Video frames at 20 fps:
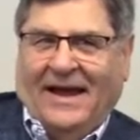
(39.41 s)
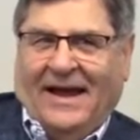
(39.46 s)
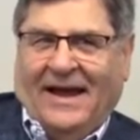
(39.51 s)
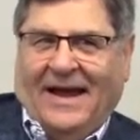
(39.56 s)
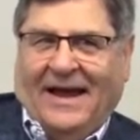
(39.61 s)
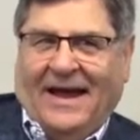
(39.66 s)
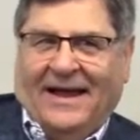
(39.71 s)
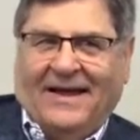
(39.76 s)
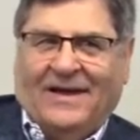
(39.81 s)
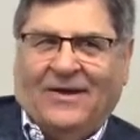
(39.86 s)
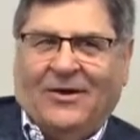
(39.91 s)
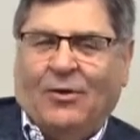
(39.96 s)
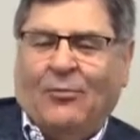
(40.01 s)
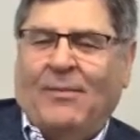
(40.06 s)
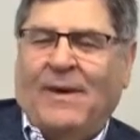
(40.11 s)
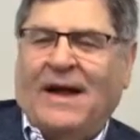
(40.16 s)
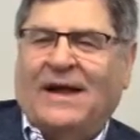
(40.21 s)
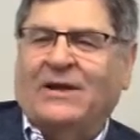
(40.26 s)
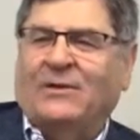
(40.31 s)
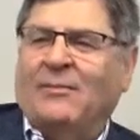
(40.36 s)
I can go
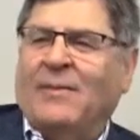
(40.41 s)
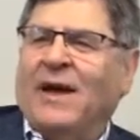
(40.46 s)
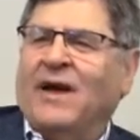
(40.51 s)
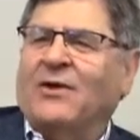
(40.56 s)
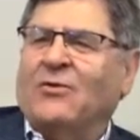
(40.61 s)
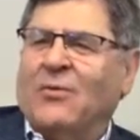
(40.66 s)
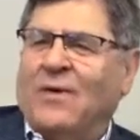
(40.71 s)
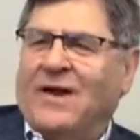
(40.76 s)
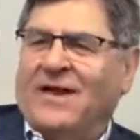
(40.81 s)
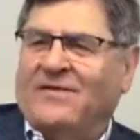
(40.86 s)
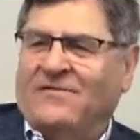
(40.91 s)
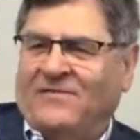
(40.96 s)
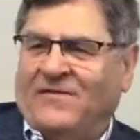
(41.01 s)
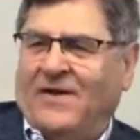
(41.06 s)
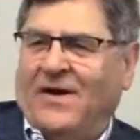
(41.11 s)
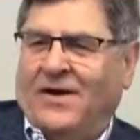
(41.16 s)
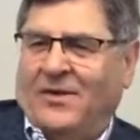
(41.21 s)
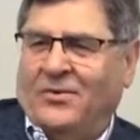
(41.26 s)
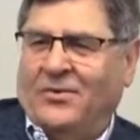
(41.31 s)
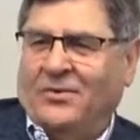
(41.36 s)
back to my
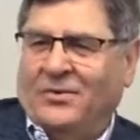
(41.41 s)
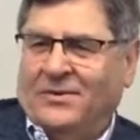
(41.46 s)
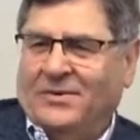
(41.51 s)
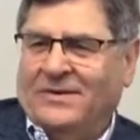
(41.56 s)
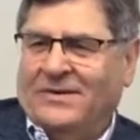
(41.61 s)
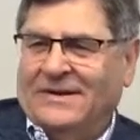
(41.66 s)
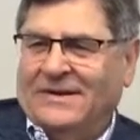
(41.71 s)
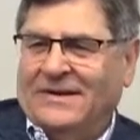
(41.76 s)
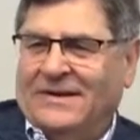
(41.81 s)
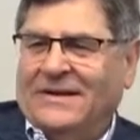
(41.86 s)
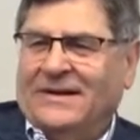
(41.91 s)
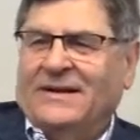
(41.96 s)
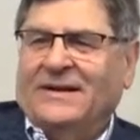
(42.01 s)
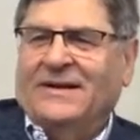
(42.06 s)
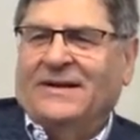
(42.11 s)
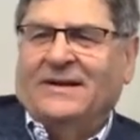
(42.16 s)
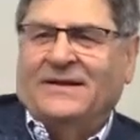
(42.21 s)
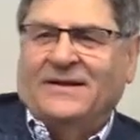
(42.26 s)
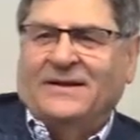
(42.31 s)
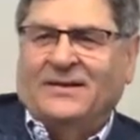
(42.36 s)
grandfather,
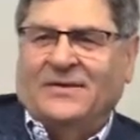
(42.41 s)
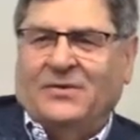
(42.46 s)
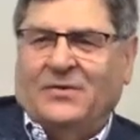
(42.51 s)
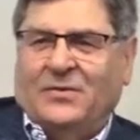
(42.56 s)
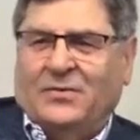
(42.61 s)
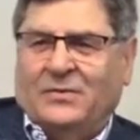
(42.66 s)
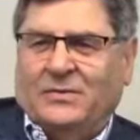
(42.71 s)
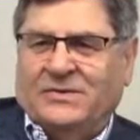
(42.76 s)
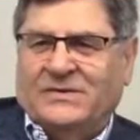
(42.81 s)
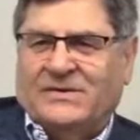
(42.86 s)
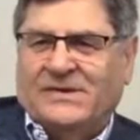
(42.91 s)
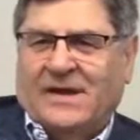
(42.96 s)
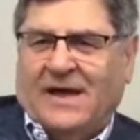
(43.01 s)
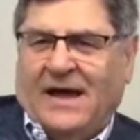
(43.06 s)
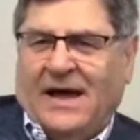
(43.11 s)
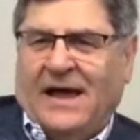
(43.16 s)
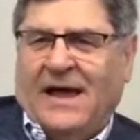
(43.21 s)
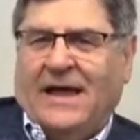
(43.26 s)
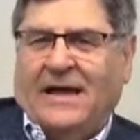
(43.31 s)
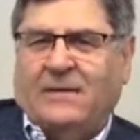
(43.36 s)
who was
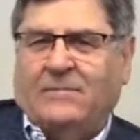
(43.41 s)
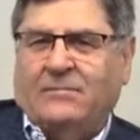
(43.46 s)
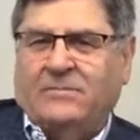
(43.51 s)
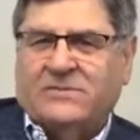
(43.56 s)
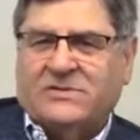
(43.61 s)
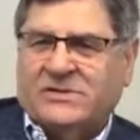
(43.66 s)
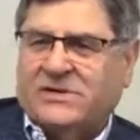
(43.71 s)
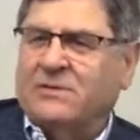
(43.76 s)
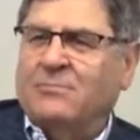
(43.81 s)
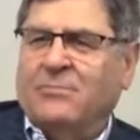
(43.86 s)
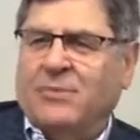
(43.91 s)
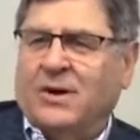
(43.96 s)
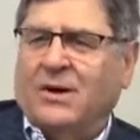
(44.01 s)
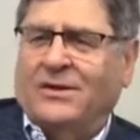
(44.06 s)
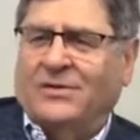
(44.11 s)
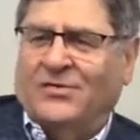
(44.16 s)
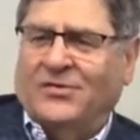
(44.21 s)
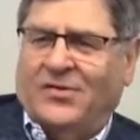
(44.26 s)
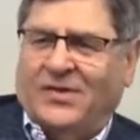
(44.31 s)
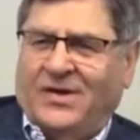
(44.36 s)
Chaim
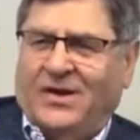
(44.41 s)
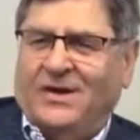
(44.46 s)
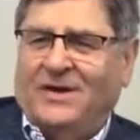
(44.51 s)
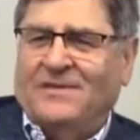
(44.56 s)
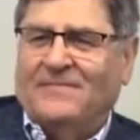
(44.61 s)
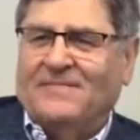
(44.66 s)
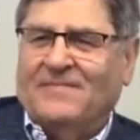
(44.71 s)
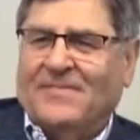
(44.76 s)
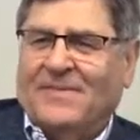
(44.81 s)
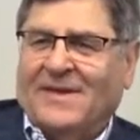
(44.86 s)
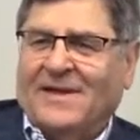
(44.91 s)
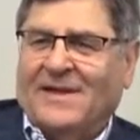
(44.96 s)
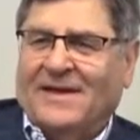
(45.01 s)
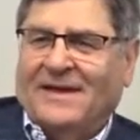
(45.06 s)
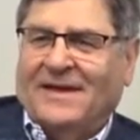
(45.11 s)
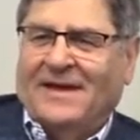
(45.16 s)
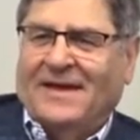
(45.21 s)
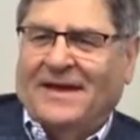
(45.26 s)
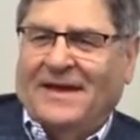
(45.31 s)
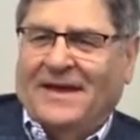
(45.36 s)
Skabelski,
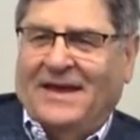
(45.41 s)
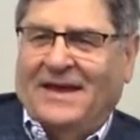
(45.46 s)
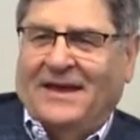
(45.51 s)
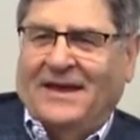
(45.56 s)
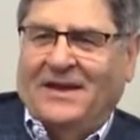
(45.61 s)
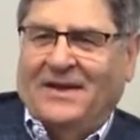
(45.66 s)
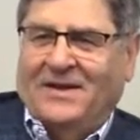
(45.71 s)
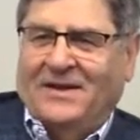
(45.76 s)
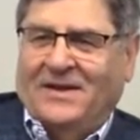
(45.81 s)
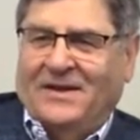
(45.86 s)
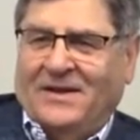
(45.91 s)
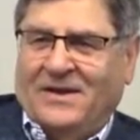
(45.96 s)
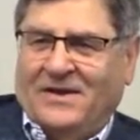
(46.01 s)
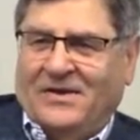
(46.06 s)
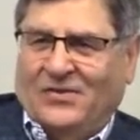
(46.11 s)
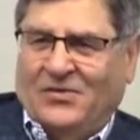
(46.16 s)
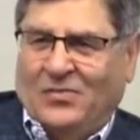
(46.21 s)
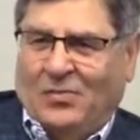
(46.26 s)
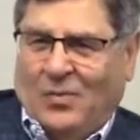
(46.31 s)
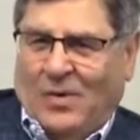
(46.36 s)
and
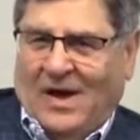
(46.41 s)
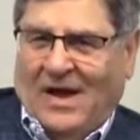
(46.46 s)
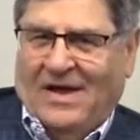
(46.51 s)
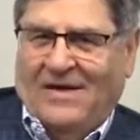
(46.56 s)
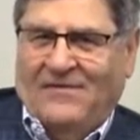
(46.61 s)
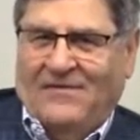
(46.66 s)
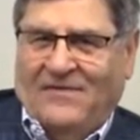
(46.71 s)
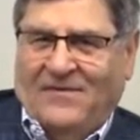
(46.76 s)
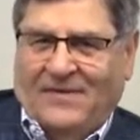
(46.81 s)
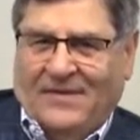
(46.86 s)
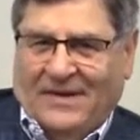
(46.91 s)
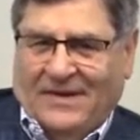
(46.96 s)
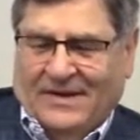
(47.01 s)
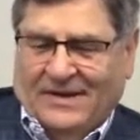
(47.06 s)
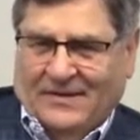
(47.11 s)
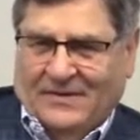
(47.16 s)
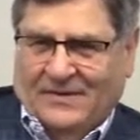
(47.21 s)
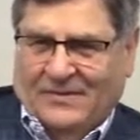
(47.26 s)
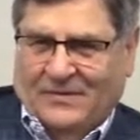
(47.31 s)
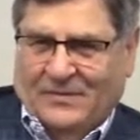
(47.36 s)
his wife
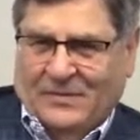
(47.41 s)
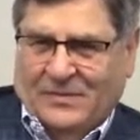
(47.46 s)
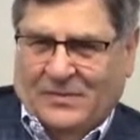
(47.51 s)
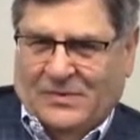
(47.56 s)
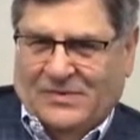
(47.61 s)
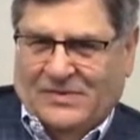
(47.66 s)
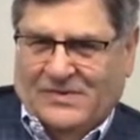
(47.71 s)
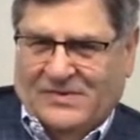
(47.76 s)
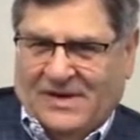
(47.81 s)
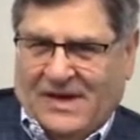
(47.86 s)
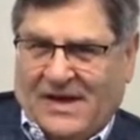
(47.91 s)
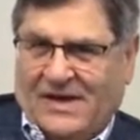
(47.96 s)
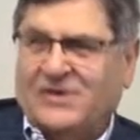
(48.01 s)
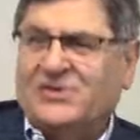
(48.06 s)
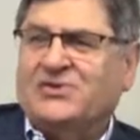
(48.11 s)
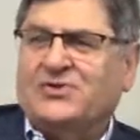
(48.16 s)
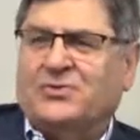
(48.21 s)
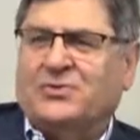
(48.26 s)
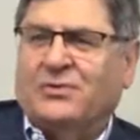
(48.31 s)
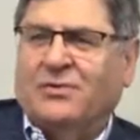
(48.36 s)
was
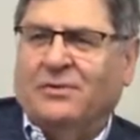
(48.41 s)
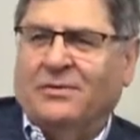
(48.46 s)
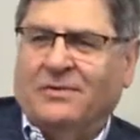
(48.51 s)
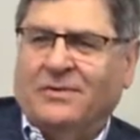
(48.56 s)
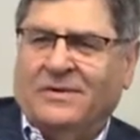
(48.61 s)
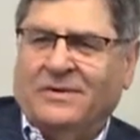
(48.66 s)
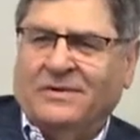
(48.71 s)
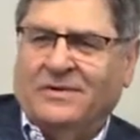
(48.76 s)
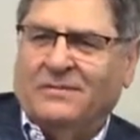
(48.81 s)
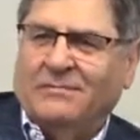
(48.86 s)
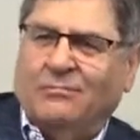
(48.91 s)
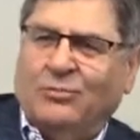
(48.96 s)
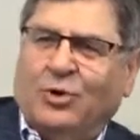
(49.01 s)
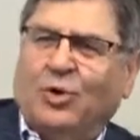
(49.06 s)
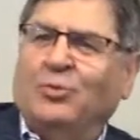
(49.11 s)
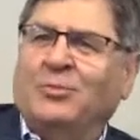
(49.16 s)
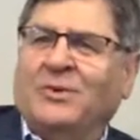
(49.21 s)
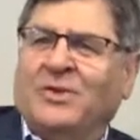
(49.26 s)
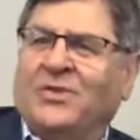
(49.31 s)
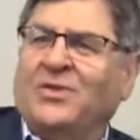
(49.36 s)
Esther
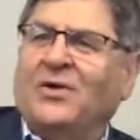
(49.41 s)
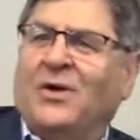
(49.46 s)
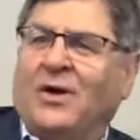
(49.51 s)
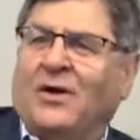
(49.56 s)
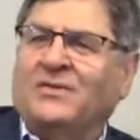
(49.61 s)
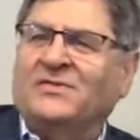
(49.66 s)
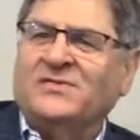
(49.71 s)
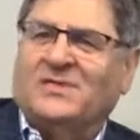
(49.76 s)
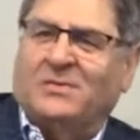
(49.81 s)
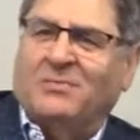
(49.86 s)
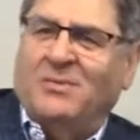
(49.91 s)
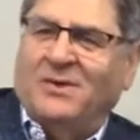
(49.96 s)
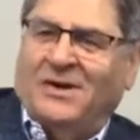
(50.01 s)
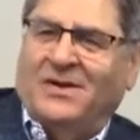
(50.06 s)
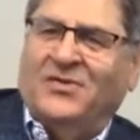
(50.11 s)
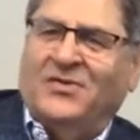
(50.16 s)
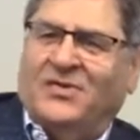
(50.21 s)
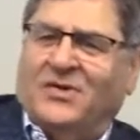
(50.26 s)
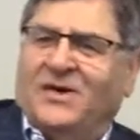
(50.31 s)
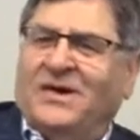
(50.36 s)
Blumenthal
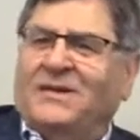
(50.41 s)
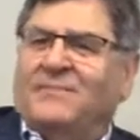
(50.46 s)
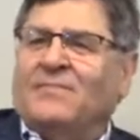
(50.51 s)
Skabelski,